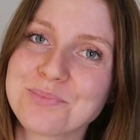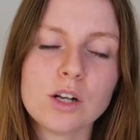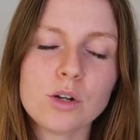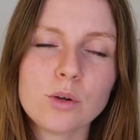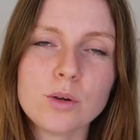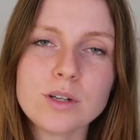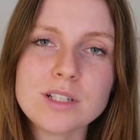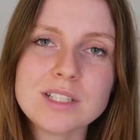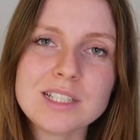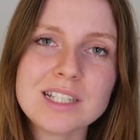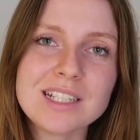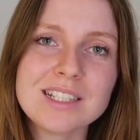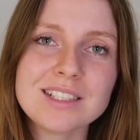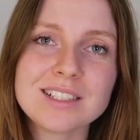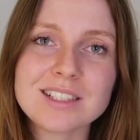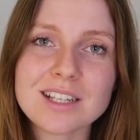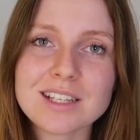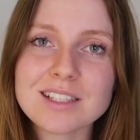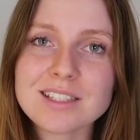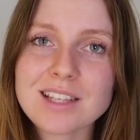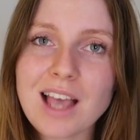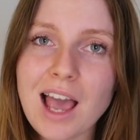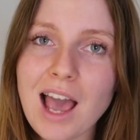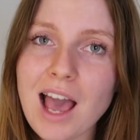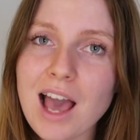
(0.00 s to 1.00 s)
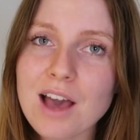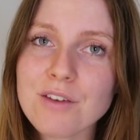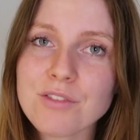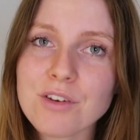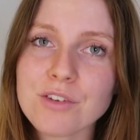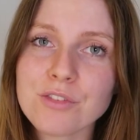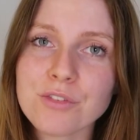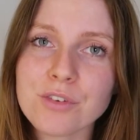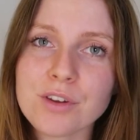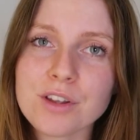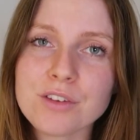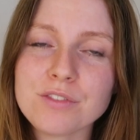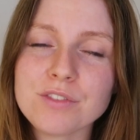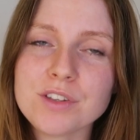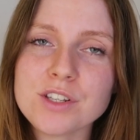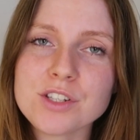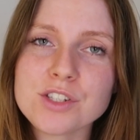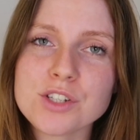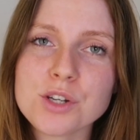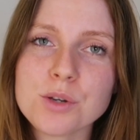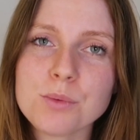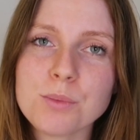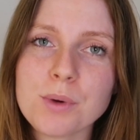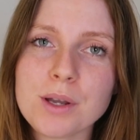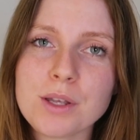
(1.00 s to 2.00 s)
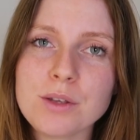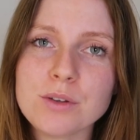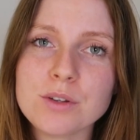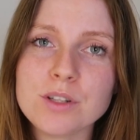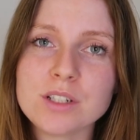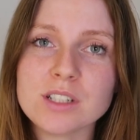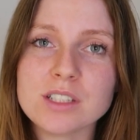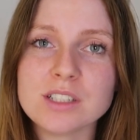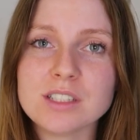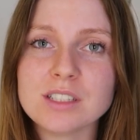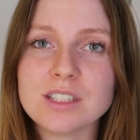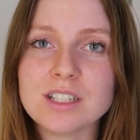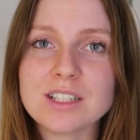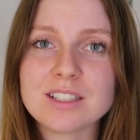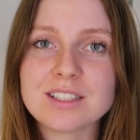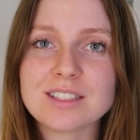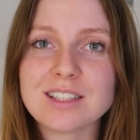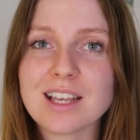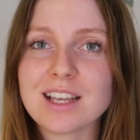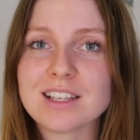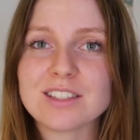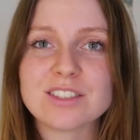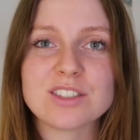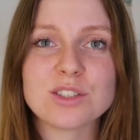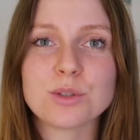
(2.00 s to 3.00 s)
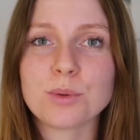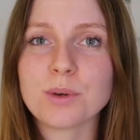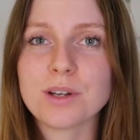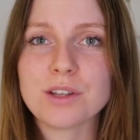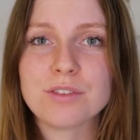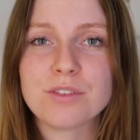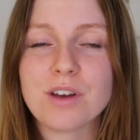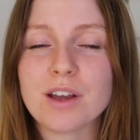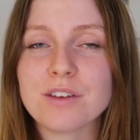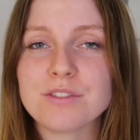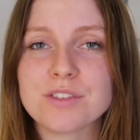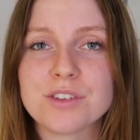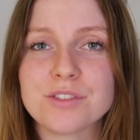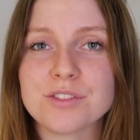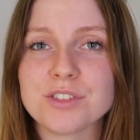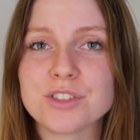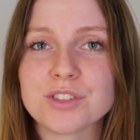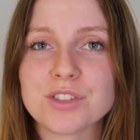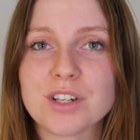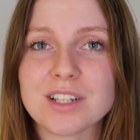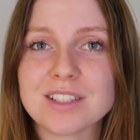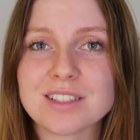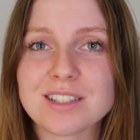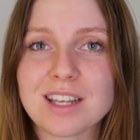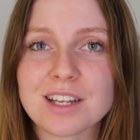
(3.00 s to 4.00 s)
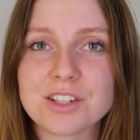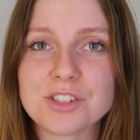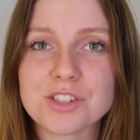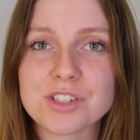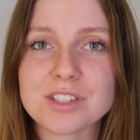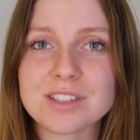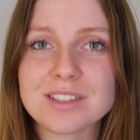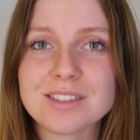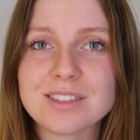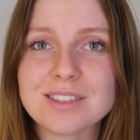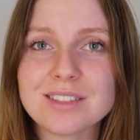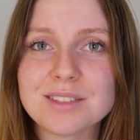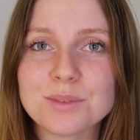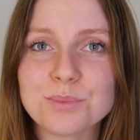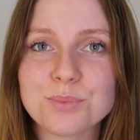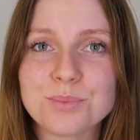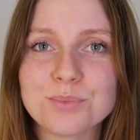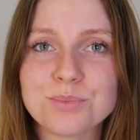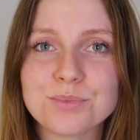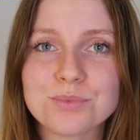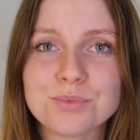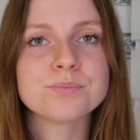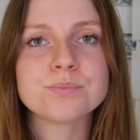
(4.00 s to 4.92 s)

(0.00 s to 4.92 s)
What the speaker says: Accointing does have a free feature where you can assess 25 different transactions,